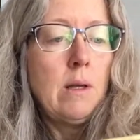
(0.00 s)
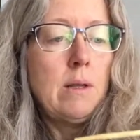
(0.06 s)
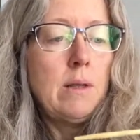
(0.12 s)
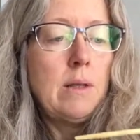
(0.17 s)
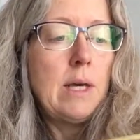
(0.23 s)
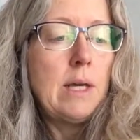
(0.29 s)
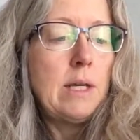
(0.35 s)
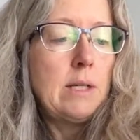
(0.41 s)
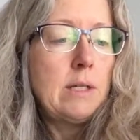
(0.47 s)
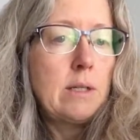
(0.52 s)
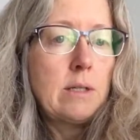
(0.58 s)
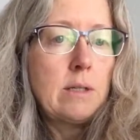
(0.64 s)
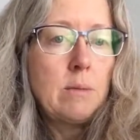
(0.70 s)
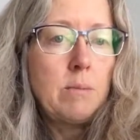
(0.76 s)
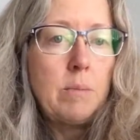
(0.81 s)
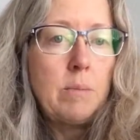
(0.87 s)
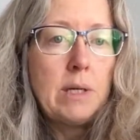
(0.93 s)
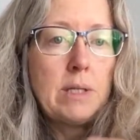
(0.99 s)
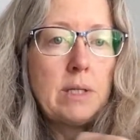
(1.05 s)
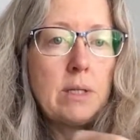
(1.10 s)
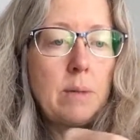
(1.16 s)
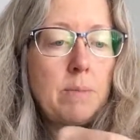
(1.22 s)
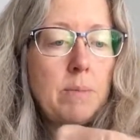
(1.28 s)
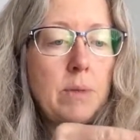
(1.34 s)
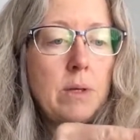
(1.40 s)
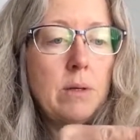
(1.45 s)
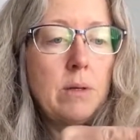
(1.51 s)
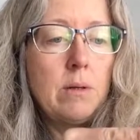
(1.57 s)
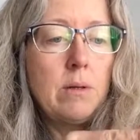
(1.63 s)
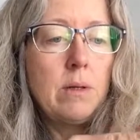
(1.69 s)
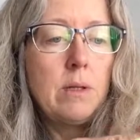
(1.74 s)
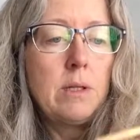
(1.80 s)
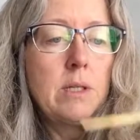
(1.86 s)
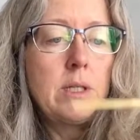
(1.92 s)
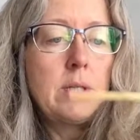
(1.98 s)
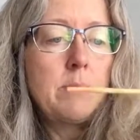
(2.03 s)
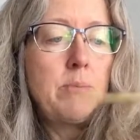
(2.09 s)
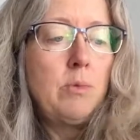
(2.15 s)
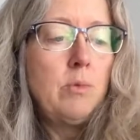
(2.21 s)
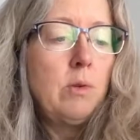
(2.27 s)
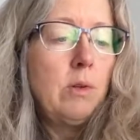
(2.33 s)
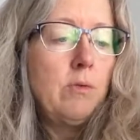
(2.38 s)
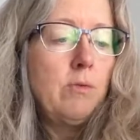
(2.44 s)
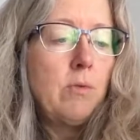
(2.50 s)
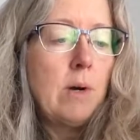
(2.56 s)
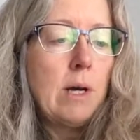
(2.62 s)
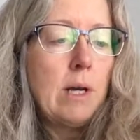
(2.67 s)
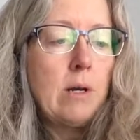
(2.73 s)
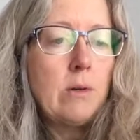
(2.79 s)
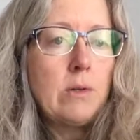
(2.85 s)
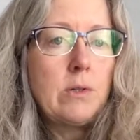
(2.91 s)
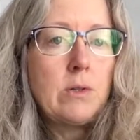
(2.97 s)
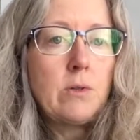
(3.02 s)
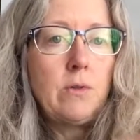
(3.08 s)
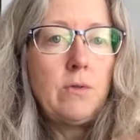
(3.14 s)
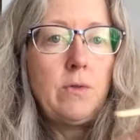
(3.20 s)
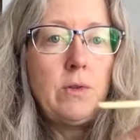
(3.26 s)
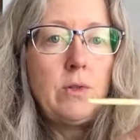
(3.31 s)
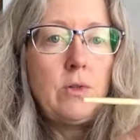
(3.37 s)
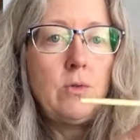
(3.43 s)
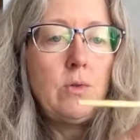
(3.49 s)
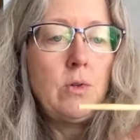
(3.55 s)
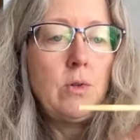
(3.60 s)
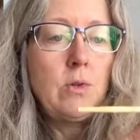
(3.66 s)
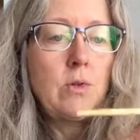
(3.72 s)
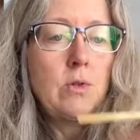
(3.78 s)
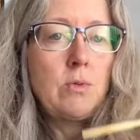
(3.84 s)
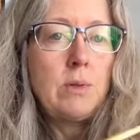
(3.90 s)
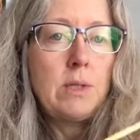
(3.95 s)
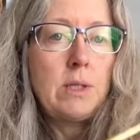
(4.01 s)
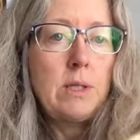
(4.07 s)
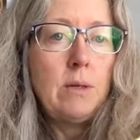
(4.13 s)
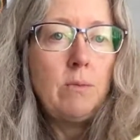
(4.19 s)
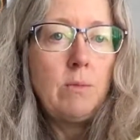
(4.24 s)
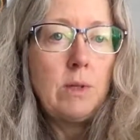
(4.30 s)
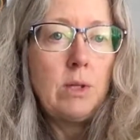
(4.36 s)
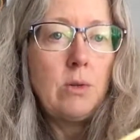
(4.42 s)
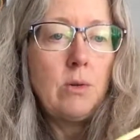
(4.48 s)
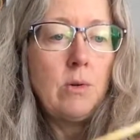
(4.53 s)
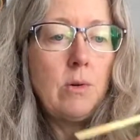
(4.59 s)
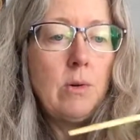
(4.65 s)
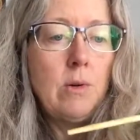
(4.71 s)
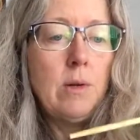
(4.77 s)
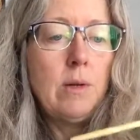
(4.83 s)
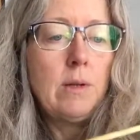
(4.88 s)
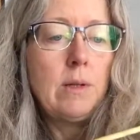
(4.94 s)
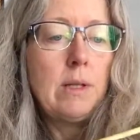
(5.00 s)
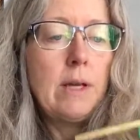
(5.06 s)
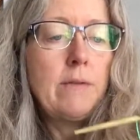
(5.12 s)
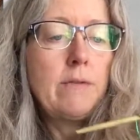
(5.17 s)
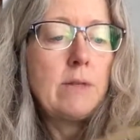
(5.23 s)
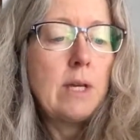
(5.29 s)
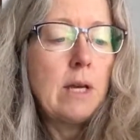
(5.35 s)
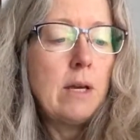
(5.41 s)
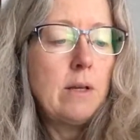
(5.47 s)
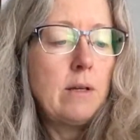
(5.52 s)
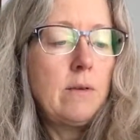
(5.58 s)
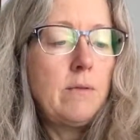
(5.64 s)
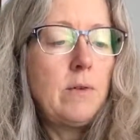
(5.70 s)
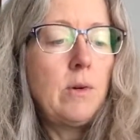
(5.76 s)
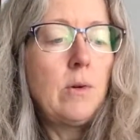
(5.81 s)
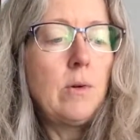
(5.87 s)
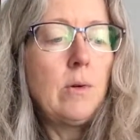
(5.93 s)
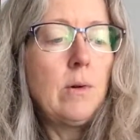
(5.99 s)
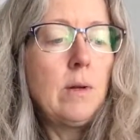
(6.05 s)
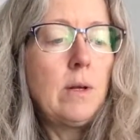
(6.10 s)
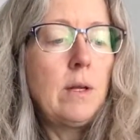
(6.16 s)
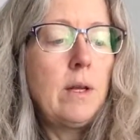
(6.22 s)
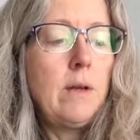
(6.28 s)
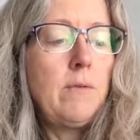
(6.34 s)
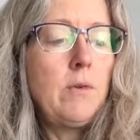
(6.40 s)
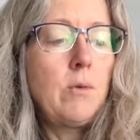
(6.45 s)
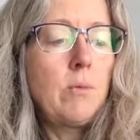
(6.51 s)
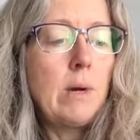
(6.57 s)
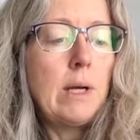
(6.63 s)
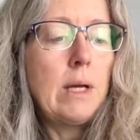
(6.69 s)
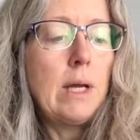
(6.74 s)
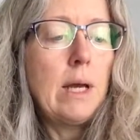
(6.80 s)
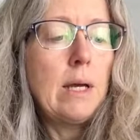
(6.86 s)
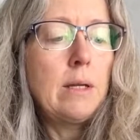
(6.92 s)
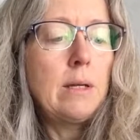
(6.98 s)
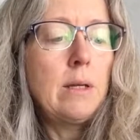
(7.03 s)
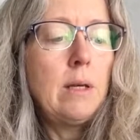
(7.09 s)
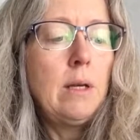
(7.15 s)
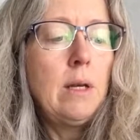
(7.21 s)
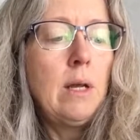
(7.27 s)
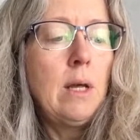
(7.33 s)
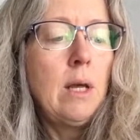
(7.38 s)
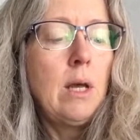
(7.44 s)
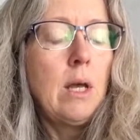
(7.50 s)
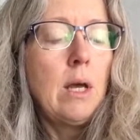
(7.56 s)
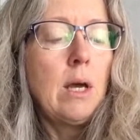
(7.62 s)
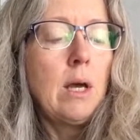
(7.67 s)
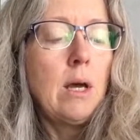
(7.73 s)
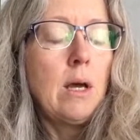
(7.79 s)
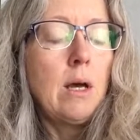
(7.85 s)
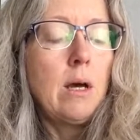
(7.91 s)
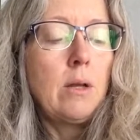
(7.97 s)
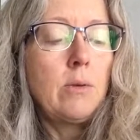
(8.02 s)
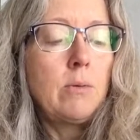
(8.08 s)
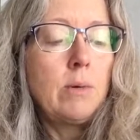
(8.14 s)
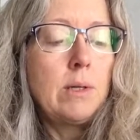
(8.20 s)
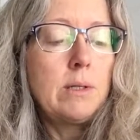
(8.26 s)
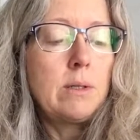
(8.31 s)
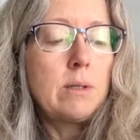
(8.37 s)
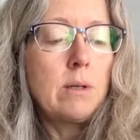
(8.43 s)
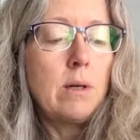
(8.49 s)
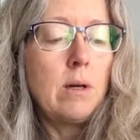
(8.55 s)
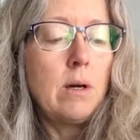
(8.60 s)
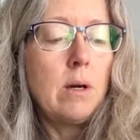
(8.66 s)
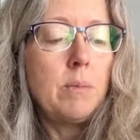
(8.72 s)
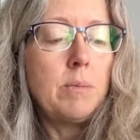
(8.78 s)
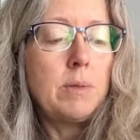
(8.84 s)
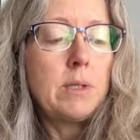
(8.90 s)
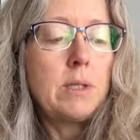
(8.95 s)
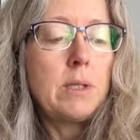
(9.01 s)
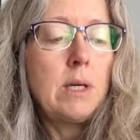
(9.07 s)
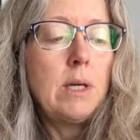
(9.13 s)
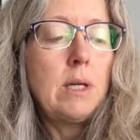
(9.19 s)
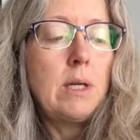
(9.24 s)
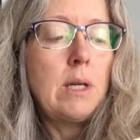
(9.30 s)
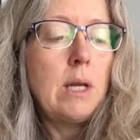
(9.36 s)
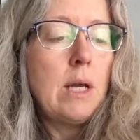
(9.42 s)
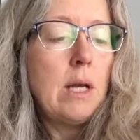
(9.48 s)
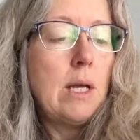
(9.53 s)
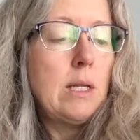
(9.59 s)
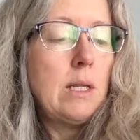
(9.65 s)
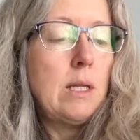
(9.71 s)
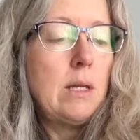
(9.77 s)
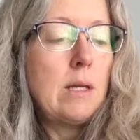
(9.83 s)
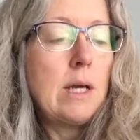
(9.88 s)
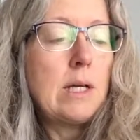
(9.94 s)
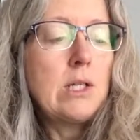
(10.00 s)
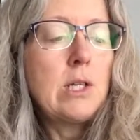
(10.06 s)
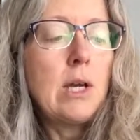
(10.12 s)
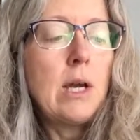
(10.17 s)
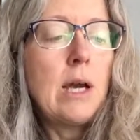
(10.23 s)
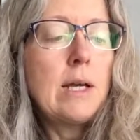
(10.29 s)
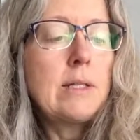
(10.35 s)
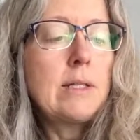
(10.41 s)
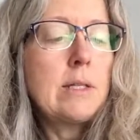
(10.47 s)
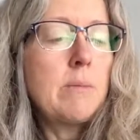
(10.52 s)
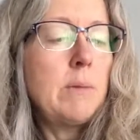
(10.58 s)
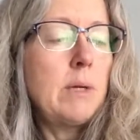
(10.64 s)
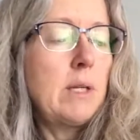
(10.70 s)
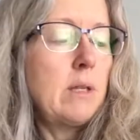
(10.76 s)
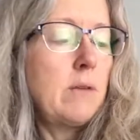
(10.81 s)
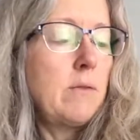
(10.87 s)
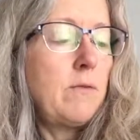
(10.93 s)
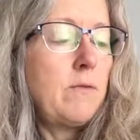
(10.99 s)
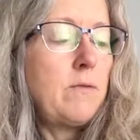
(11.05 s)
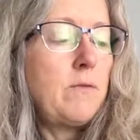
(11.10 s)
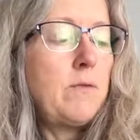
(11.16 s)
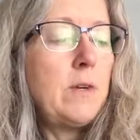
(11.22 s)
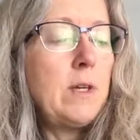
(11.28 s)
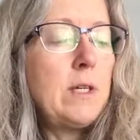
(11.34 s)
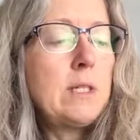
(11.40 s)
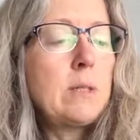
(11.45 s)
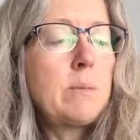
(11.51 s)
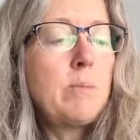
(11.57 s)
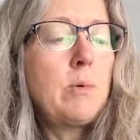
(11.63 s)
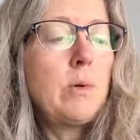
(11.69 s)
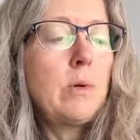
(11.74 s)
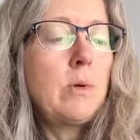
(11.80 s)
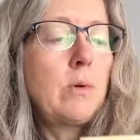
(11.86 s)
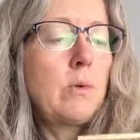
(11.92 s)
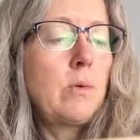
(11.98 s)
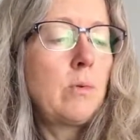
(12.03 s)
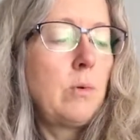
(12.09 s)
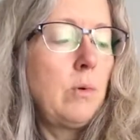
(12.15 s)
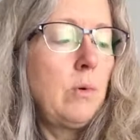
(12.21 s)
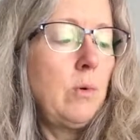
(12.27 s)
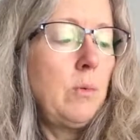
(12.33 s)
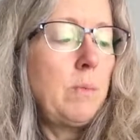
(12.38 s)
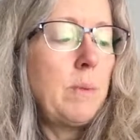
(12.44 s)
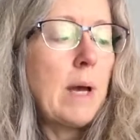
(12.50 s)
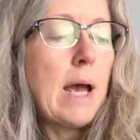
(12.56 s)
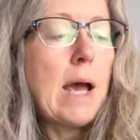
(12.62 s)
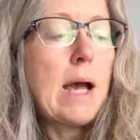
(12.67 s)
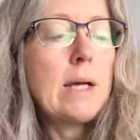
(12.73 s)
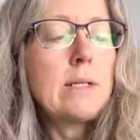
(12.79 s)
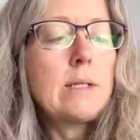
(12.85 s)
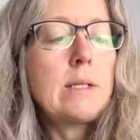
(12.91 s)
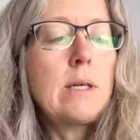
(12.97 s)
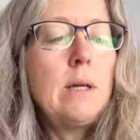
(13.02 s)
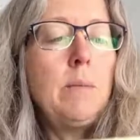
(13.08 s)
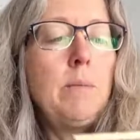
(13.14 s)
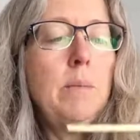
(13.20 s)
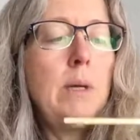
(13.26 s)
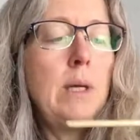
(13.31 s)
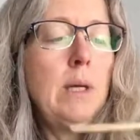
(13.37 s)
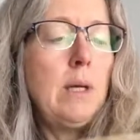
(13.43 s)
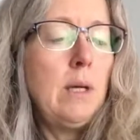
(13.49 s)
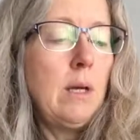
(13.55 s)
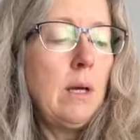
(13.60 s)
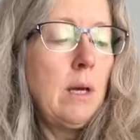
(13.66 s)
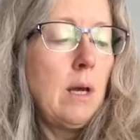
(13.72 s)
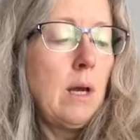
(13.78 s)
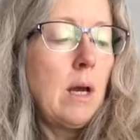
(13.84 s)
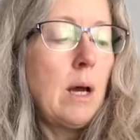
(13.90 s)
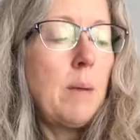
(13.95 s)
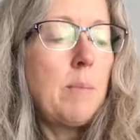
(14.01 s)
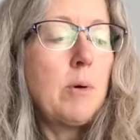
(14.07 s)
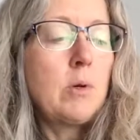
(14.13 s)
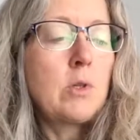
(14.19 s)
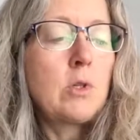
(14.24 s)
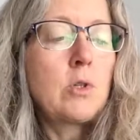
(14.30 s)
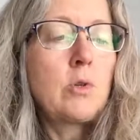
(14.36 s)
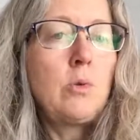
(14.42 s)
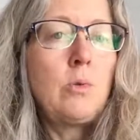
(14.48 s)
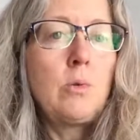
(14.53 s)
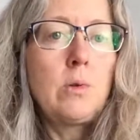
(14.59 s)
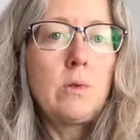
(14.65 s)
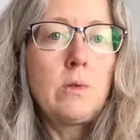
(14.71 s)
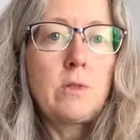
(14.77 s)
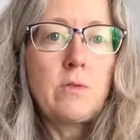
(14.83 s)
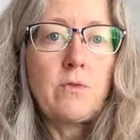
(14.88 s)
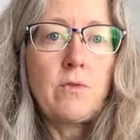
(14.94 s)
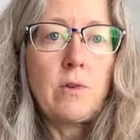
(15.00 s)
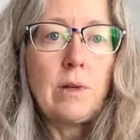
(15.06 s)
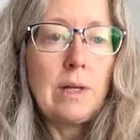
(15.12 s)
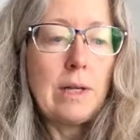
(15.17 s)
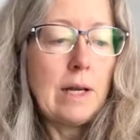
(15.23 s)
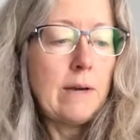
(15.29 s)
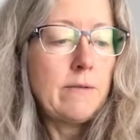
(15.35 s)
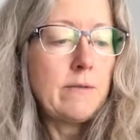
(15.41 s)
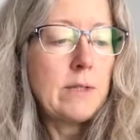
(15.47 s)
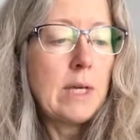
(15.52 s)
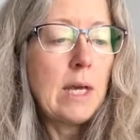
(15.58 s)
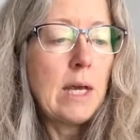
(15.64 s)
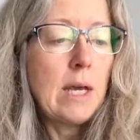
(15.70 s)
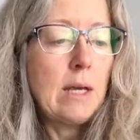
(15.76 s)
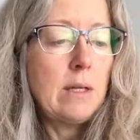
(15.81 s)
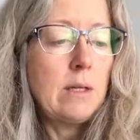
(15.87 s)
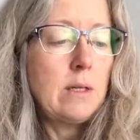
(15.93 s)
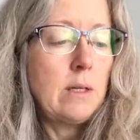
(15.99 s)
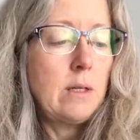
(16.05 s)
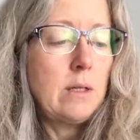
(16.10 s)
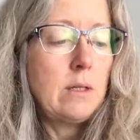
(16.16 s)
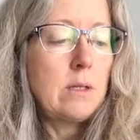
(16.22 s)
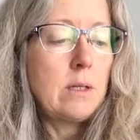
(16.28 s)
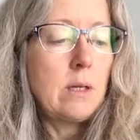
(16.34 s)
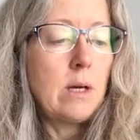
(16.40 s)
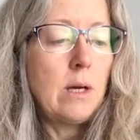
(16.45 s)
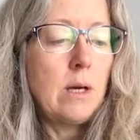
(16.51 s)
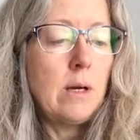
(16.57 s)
then it doesn't mess up the spool of wire. So if you do your twisting with your left hand, if you're right-handed, otherwise opposite. And then actually I had someone in the Facebook group asking me about tools for left-handed